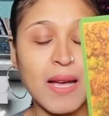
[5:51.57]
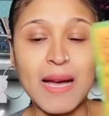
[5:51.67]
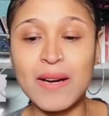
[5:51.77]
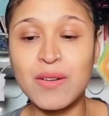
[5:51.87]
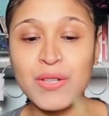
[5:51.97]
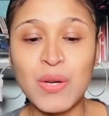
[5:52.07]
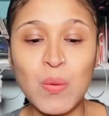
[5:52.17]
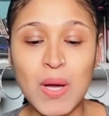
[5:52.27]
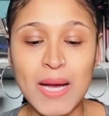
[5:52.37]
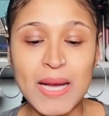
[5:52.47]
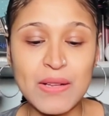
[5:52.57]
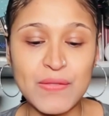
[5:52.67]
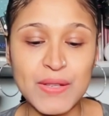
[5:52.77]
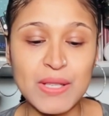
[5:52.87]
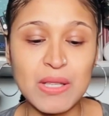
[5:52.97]
I don't know why I
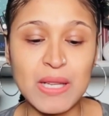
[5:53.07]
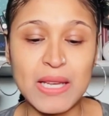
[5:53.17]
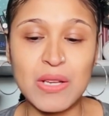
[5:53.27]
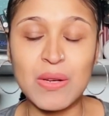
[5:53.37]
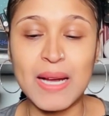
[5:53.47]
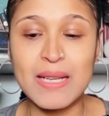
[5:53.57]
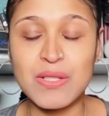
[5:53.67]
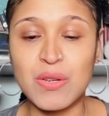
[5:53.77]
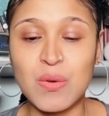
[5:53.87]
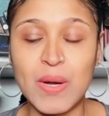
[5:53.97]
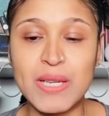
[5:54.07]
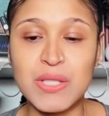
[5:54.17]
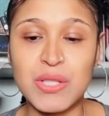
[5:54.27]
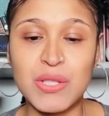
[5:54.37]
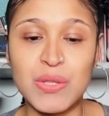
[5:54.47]
feel like you guys are going
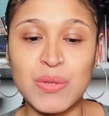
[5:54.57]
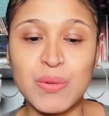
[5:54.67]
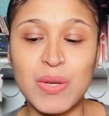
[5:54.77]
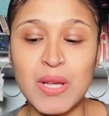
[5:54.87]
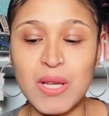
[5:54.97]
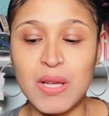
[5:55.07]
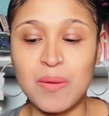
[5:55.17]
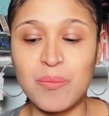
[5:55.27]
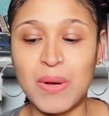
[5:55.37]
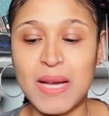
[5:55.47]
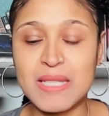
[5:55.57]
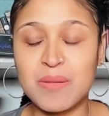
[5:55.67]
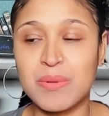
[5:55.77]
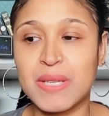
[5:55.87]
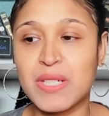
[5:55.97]
to
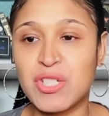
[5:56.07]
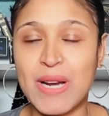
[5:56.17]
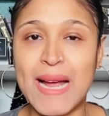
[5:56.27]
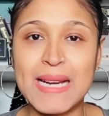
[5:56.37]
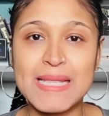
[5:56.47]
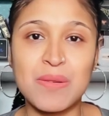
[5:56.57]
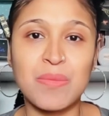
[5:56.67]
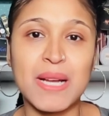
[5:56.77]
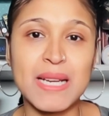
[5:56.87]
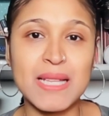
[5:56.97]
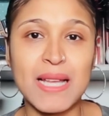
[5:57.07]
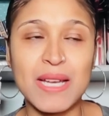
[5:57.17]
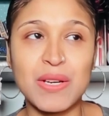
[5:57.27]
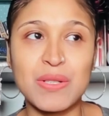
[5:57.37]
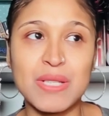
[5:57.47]
possibly attract somebody
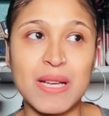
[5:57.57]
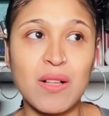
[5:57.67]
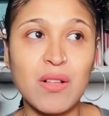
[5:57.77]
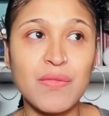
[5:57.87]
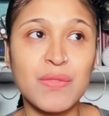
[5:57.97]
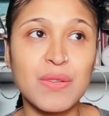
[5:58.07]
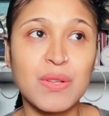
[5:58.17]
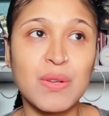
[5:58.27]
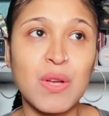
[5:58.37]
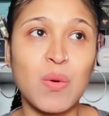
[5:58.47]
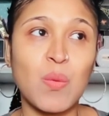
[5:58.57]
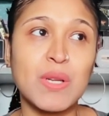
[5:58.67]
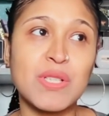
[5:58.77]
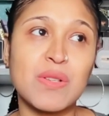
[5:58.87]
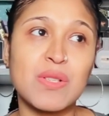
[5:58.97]
like yourself
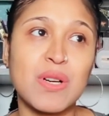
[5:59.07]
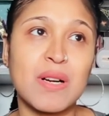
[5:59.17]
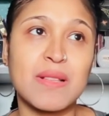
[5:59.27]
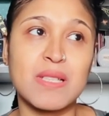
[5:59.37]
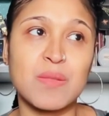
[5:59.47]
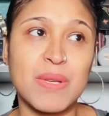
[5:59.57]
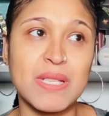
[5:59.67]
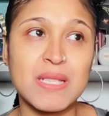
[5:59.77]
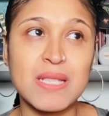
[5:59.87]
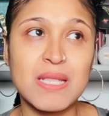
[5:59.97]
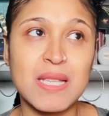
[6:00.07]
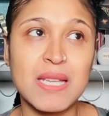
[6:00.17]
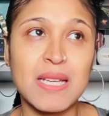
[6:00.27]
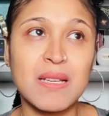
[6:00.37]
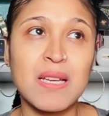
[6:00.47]
once you start this business
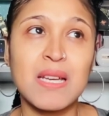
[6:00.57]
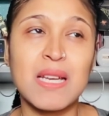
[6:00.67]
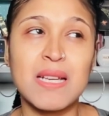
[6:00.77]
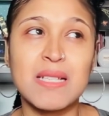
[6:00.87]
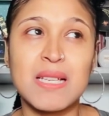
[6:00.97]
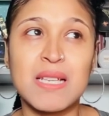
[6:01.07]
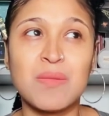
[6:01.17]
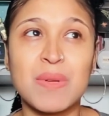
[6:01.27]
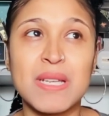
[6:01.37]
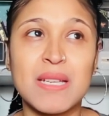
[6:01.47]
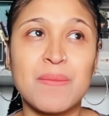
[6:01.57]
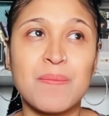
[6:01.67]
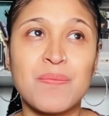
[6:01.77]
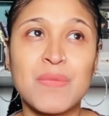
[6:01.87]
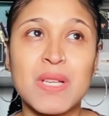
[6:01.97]
thing, and it's going to be
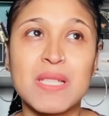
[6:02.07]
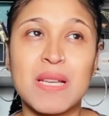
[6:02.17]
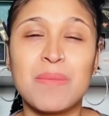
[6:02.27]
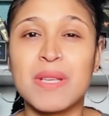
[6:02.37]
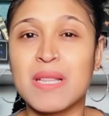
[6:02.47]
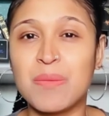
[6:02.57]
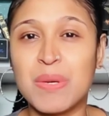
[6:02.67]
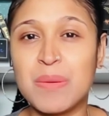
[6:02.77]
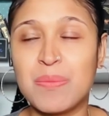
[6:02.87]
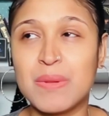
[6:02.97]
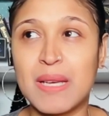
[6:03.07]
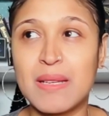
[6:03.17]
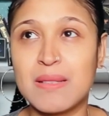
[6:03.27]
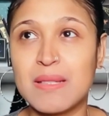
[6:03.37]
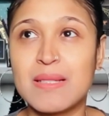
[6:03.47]
something
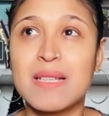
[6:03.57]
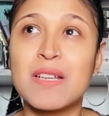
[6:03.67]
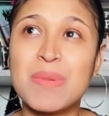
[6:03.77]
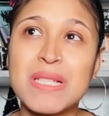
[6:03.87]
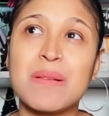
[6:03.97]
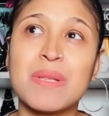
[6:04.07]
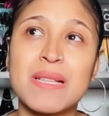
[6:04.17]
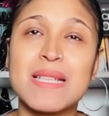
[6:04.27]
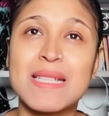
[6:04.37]
that it's going to be something that